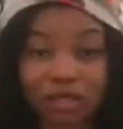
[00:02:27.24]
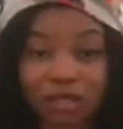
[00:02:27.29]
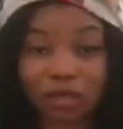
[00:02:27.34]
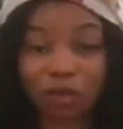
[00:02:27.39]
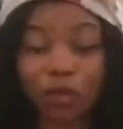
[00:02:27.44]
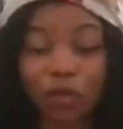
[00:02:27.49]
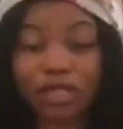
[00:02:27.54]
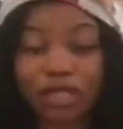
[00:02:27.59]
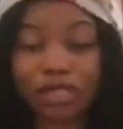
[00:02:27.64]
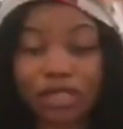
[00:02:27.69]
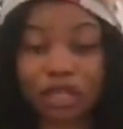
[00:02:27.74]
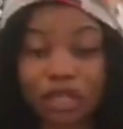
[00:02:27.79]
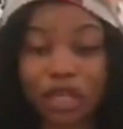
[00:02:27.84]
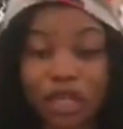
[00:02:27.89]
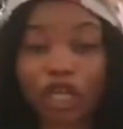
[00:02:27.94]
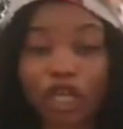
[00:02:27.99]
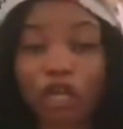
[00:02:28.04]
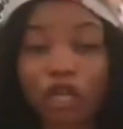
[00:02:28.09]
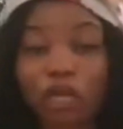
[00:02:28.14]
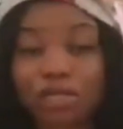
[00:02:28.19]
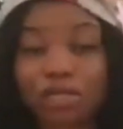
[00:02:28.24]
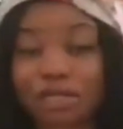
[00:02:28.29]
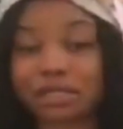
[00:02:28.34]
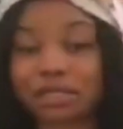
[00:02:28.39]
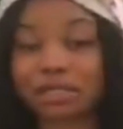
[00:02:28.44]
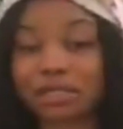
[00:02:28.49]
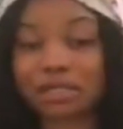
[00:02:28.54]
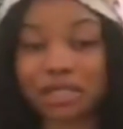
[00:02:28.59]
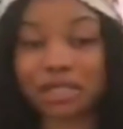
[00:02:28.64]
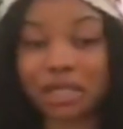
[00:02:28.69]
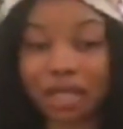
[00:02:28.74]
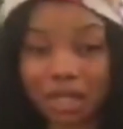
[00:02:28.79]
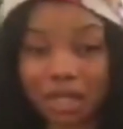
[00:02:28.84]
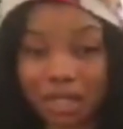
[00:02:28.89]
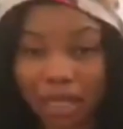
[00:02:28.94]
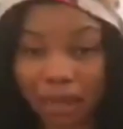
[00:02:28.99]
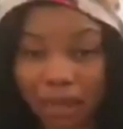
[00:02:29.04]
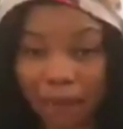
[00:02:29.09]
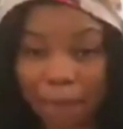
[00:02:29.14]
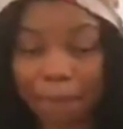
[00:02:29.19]
with a Hilux and a
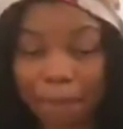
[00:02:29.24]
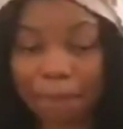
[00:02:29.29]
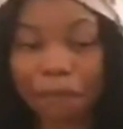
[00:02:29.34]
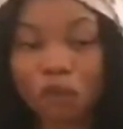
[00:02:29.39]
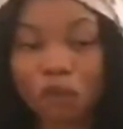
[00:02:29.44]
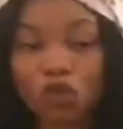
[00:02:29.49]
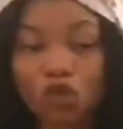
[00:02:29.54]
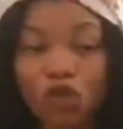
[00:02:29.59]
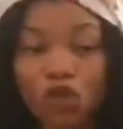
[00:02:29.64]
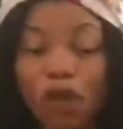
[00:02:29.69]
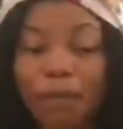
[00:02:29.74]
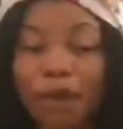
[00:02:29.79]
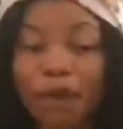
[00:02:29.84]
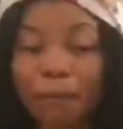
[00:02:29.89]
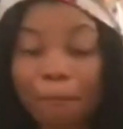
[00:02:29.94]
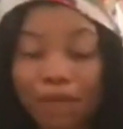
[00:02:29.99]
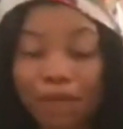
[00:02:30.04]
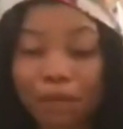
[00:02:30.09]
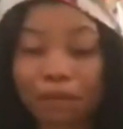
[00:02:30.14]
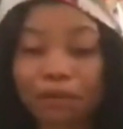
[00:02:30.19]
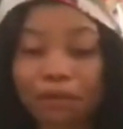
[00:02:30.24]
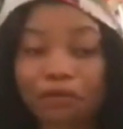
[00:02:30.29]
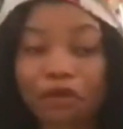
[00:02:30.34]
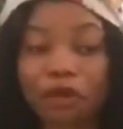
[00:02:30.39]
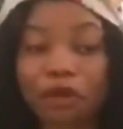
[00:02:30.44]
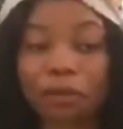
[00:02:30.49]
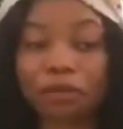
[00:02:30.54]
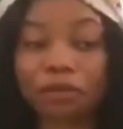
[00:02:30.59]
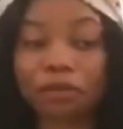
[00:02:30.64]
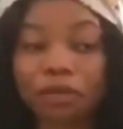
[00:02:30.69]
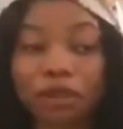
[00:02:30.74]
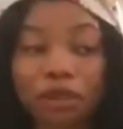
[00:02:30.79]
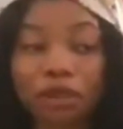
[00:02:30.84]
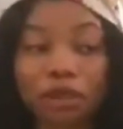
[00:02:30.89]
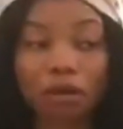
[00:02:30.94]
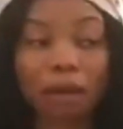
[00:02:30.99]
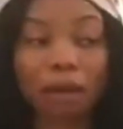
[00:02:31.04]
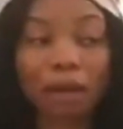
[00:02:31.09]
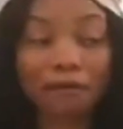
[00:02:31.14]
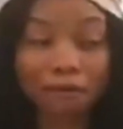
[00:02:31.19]
Sienna to come and pick me from
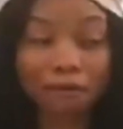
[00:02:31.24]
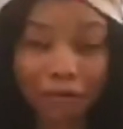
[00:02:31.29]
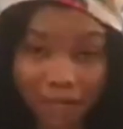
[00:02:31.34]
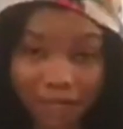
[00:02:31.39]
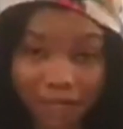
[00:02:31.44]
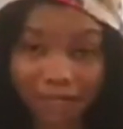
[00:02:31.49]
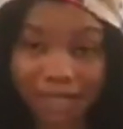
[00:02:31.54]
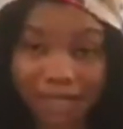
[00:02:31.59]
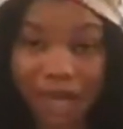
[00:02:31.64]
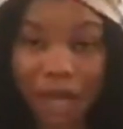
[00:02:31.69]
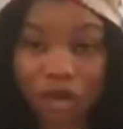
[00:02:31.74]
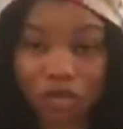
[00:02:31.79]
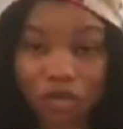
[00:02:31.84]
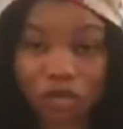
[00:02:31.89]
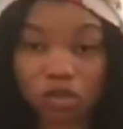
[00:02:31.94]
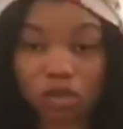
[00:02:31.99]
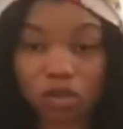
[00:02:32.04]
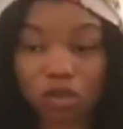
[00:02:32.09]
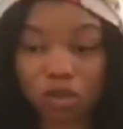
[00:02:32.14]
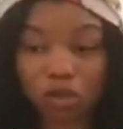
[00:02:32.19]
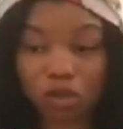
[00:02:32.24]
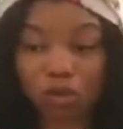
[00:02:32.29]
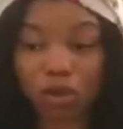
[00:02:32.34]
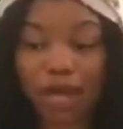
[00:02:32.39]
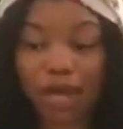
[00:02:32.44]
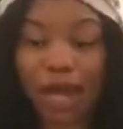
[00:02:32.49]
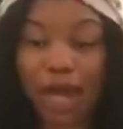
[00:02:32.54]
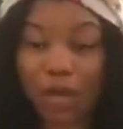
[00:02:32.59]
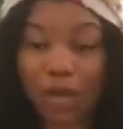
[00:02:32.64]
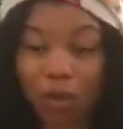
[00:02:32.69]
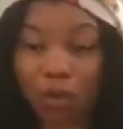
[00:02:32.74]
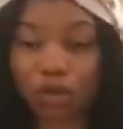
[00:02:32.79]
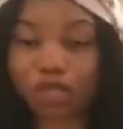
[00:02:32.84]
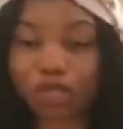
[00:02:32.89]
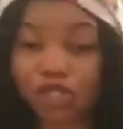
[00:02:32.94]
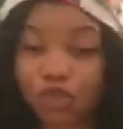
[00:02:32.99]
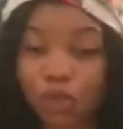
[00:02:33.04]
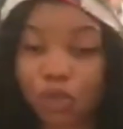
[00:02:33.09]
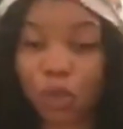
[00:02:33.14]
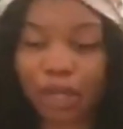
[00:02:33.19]
my friend's house where I was
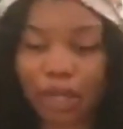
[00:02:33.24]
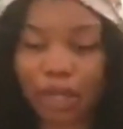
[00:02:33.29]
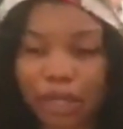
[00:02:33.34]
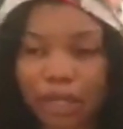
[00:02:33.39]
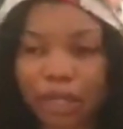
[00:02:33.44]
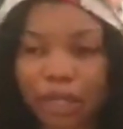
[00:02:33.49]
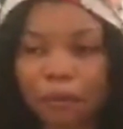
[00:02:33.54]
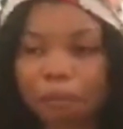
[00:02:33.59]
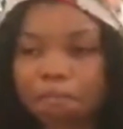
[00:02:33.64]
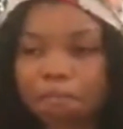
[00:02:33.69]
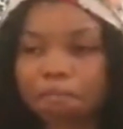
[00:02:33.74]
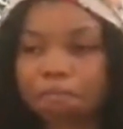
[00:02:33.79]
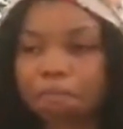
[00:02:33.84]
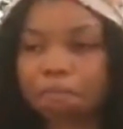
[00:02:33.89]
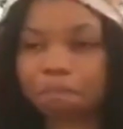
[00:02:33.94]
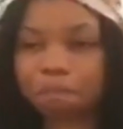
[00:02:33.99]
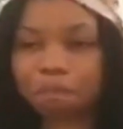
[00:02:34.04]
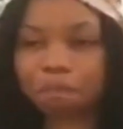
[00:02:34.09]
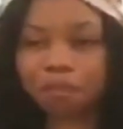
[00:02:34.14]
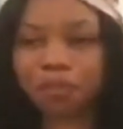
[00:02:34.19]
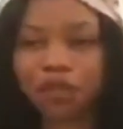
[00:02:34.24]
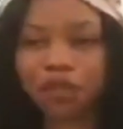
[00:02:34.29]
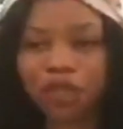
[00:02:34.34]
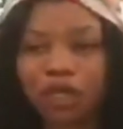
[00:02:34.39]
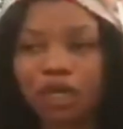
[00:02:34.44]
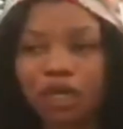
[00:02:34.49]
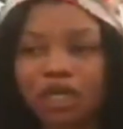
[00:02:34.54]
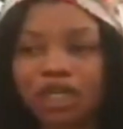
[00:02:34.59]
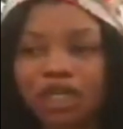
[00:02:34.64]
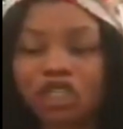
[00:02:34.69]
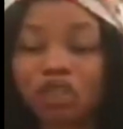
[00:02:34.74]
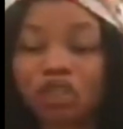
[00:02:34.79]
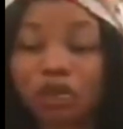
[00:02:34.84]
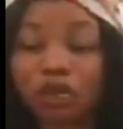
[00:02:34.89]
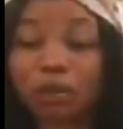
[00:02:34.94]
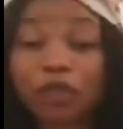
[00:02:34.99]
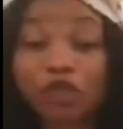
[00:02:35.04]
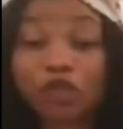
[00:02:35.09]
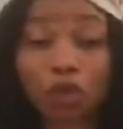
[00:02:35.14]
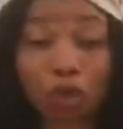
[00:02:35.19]
in Oyeniyi. They took me
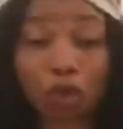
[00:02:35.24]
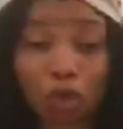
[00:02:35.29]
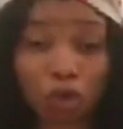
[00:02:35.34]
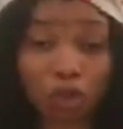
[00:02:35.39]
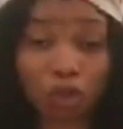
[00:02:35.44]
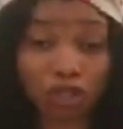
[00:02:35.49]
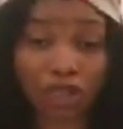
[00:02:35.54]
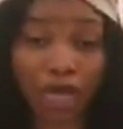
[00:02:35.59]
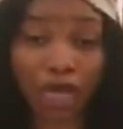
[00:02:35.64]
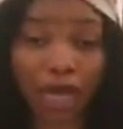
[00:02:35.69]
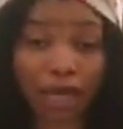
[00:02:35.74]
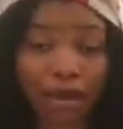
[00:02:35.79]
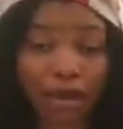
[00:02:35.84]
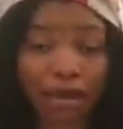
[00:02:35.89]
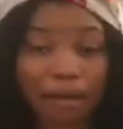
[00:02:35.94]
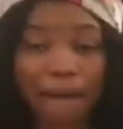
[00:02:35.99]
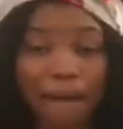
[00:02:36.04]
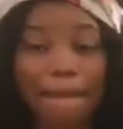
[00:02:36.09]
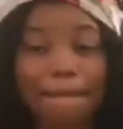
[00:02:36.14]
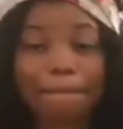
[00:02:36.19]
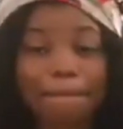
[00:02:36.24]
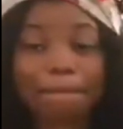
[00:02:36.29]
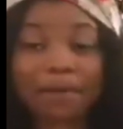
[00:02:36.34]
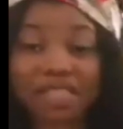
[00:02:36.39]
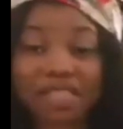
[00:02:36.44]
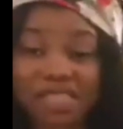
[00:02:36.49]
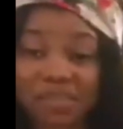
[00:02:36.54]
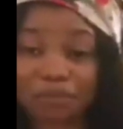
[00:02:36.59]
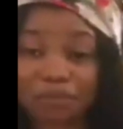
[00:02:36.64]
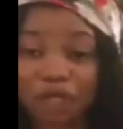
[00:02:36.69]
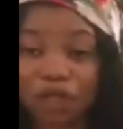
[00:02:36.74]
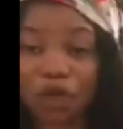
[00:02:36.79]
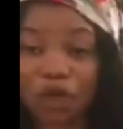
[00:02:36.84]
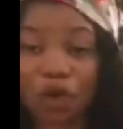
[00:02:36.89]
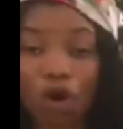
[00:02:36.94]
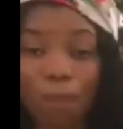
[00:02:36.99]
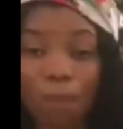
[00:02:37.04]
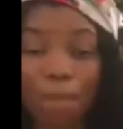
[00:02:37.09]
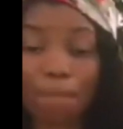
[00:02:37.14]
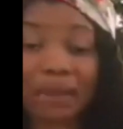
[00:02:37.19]
to Lokoja, beat me
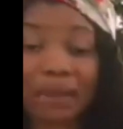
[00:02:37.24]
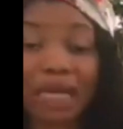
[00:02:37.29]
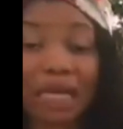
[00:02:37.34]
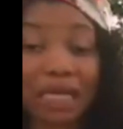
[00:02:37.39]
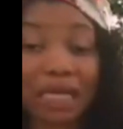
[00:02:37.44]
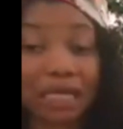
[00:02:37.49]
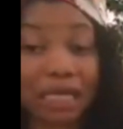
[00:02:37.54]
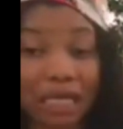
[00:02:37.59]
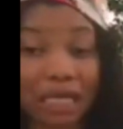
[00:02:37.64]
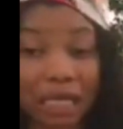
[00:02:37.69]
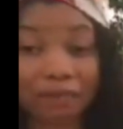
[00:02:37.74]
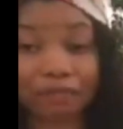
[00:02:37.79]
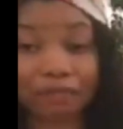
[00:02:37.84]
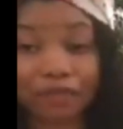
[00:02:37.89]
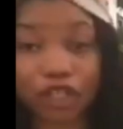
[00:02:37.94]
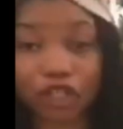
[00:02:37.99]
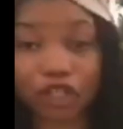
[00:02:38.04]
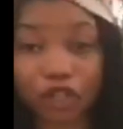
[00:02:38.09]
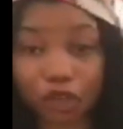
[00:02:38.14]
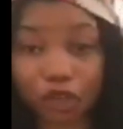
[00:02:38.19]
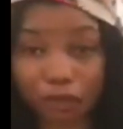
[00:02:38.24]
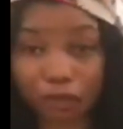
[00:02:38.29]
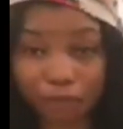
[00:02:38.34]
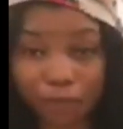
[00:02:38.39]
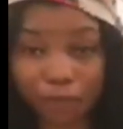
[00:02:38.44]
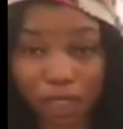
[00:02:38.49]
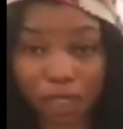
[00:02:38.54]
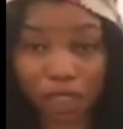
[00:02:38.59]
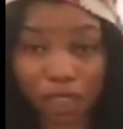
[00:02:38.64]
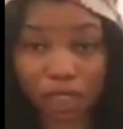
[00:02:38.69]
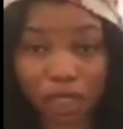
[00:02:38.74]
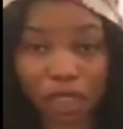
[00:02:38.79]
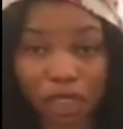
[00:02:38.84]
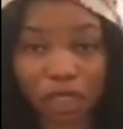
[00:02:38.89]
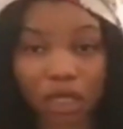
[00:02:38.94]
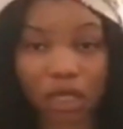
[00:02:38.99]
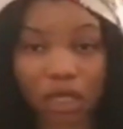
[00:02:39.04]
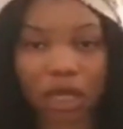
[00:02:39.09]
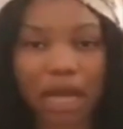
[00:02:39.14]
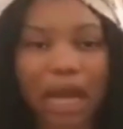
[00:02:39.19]
up, make a naked video of me,
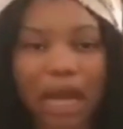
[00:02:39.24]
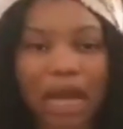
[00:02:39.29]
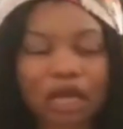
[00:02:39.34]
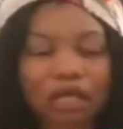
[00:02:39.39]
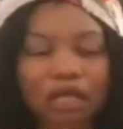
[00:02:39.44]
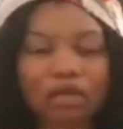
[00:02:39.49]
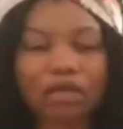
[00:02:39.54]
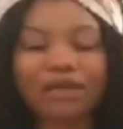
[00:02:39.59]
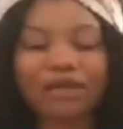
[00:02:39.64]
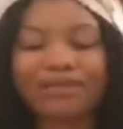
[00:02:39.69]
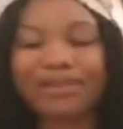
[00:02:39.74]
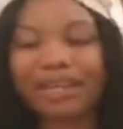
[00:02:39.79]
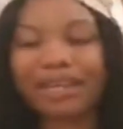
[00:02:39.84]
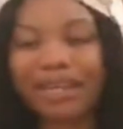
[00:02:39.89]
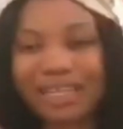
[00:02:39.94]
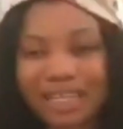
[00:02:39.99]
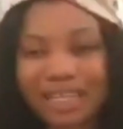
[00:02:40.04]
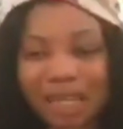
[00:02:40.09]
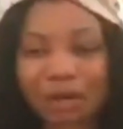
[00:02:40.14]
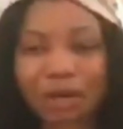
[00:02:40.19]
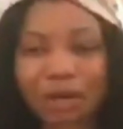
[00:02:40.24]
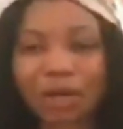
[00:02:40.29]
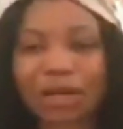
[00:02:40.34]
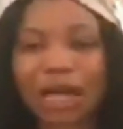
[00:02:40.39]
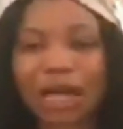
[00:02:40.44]
and later on